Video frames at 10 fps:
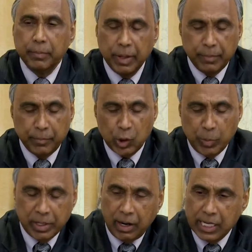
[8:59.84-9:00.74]
but
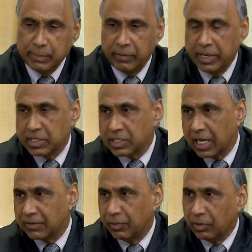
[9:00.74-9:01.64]
Montgomery College has been very
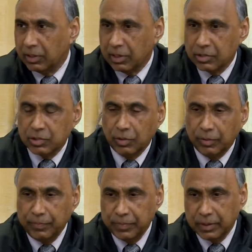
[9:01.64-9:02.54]
successful, and
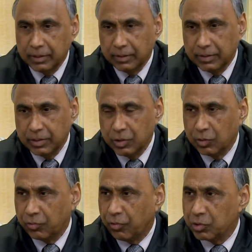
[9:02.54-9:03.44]
also
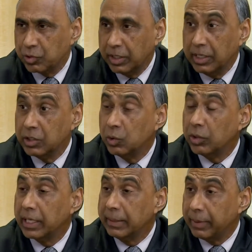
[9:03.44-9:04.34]
you're fortunate and uniquely